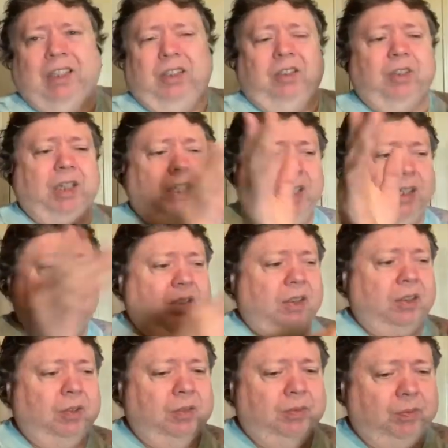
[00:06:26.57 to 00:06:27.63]
Okay,
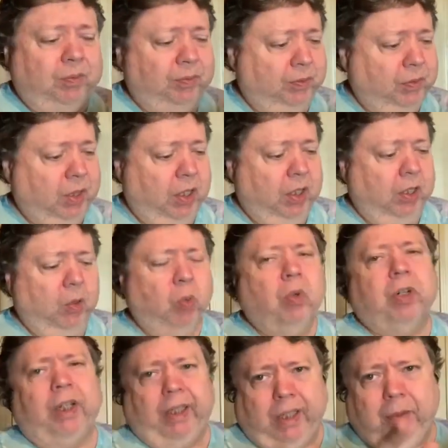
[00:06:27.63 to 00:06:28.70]
so we're
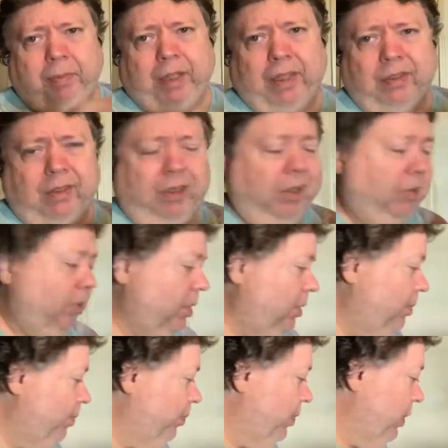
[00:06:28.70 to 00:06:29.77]
going to keep that secret.
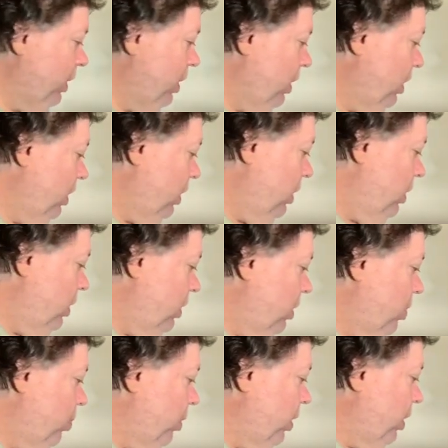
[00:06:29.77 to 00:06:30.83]

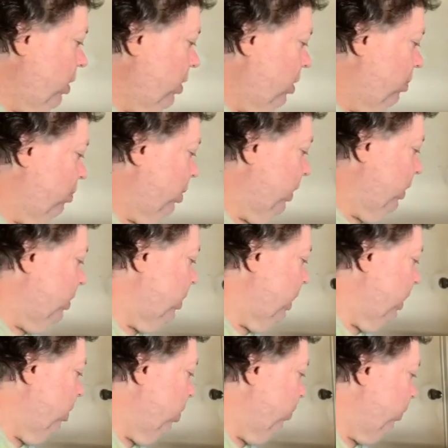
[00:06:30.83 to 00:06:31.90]
So we're going to place
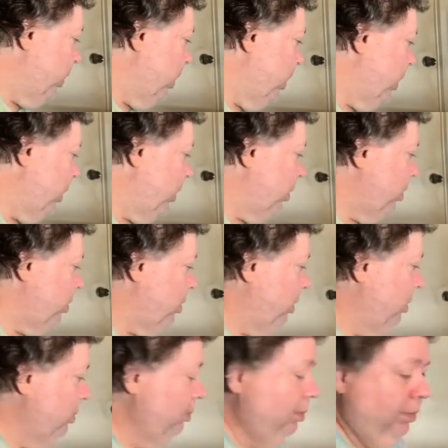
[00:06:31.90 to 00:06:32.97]
that over here.
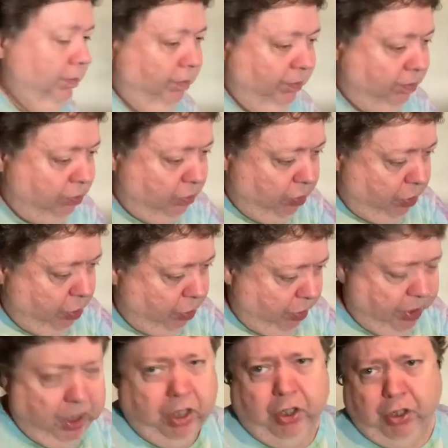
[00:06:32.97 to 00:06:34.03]

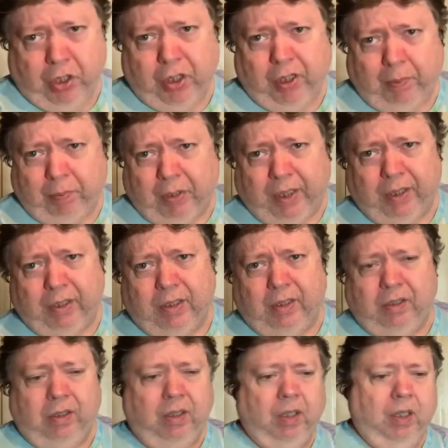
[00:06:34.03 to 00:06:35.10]
Strategically place it
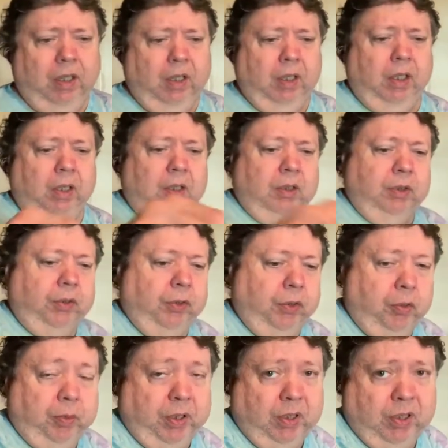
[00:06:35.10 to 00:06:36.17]
so
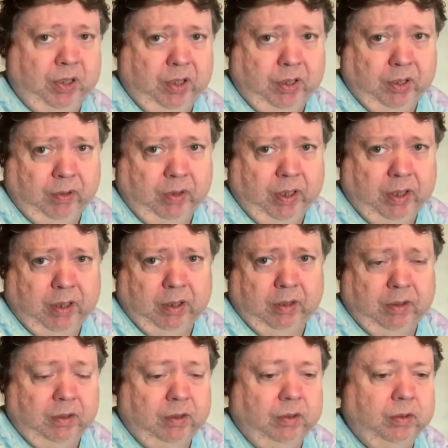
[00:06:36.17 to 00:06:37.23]
nobody sneaks around
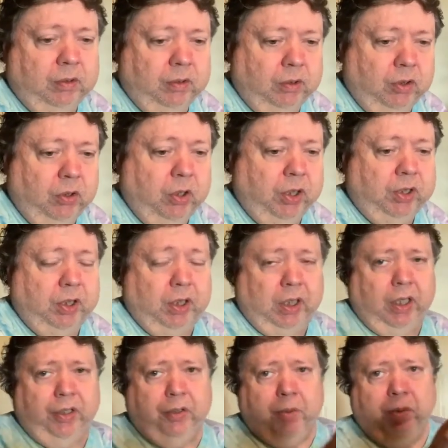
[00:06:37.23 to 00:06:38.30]
and looks at the
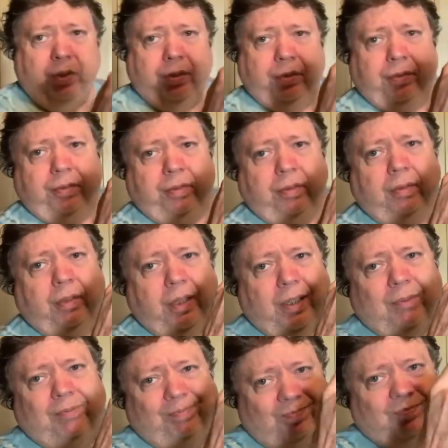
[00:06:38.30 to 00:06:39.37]
other ones. Like,
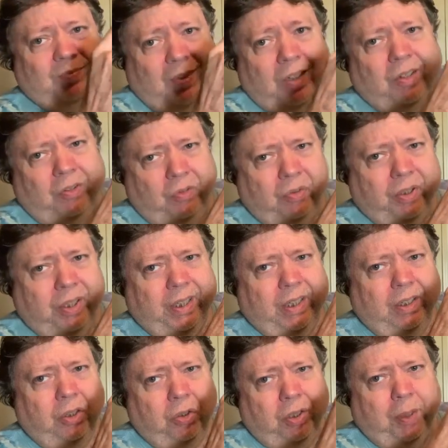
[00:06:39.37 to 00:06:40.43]
really? A
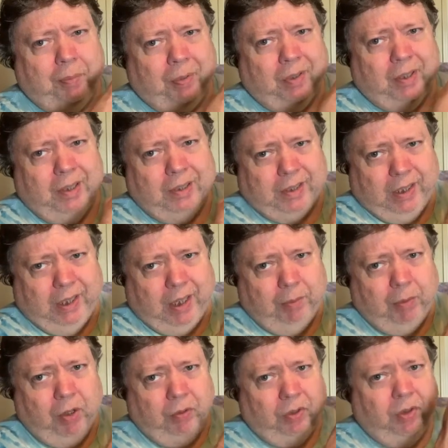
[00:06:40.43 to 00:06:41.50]
little leprechaun's gonna come
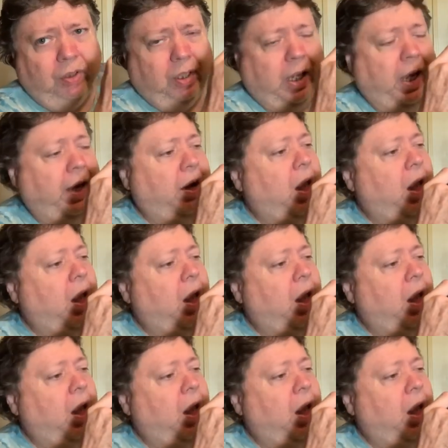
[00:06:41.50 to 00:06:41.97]
over and look at it.